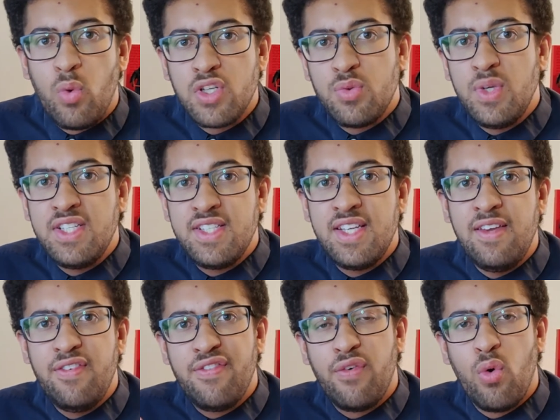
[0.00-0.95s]
Once we
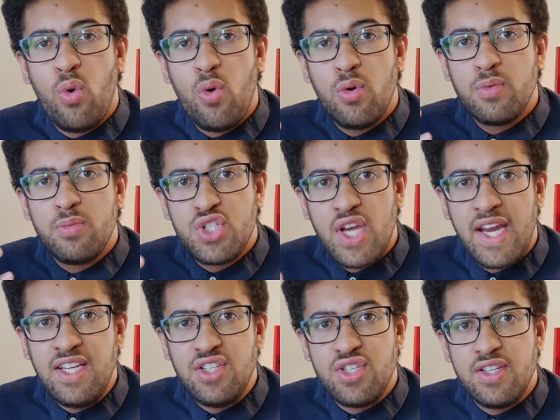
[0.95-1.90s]
see four
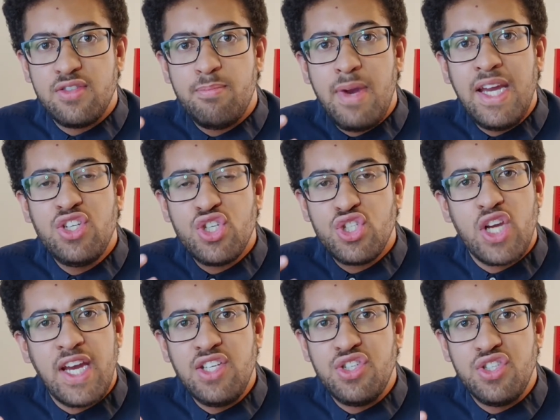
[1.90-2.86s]
changes, major
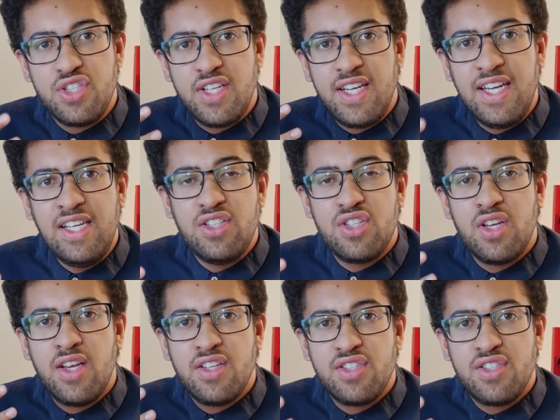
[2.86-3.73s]
changes in each